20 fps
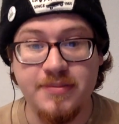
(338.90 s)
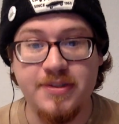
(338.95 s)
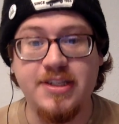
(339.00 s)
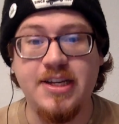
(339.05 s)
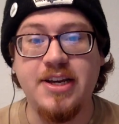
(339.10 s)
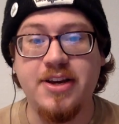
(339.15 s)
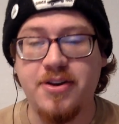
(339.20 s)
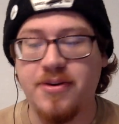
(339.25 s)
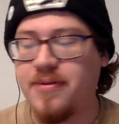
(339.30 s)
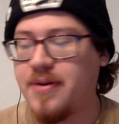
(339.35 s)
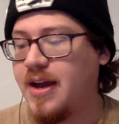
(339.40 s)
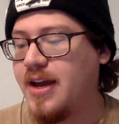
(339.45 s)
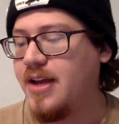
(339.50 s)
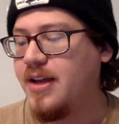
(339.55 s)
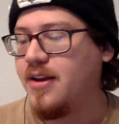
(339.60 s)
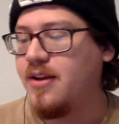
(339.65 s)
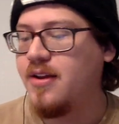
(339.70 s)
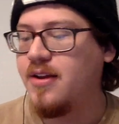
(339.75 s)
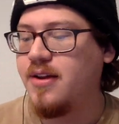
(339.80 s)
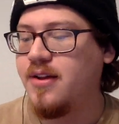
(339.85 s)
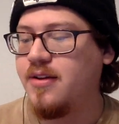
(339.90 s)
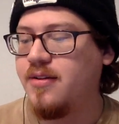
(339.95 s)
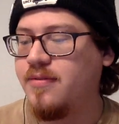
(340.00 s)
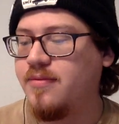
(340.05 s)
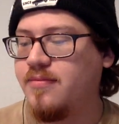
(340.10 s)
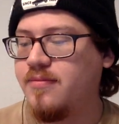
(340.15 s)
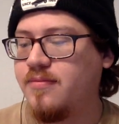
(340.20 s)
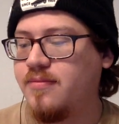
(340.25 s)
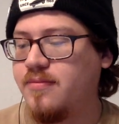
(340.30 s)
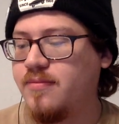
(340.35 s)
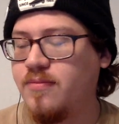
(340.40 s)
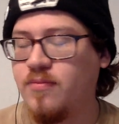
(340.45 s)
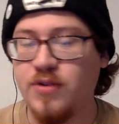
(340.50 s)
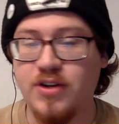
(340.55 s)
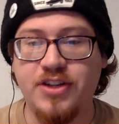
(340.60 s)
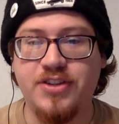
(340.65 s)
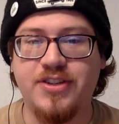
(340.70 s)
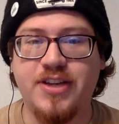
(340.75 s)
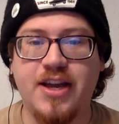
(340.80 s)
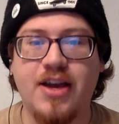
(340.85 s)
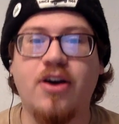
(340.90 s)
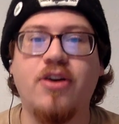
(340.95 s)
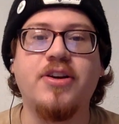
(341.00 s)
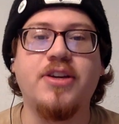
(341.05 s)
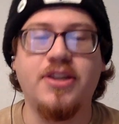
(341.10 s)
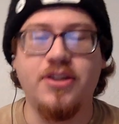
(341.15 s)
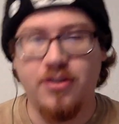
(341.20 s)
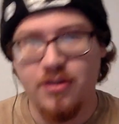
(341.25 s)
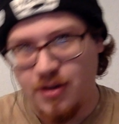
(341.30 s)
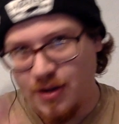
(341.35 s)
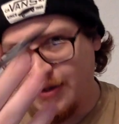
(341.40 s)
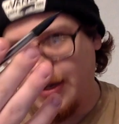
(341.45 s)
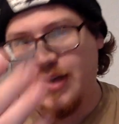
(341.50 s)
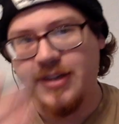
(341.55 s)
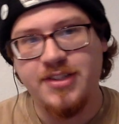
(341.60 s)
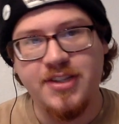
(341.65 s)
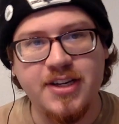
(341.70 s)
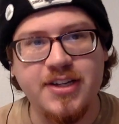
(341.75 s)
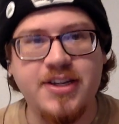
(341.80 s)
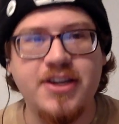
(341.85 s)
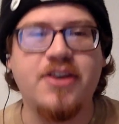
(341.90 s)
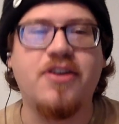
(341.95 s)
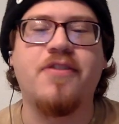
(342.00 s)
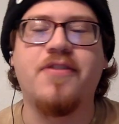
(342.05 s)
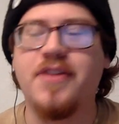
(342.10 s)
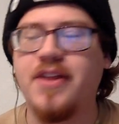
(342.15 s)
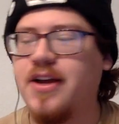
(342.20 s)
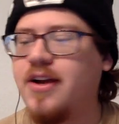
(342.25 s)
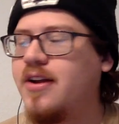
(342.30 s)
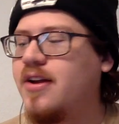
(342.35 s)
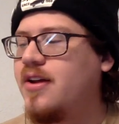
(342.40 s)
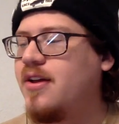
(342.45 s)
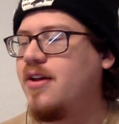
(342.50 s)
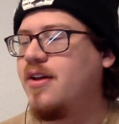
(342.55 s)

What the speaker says: Deer, right? When you say, oh, I see a deer over there.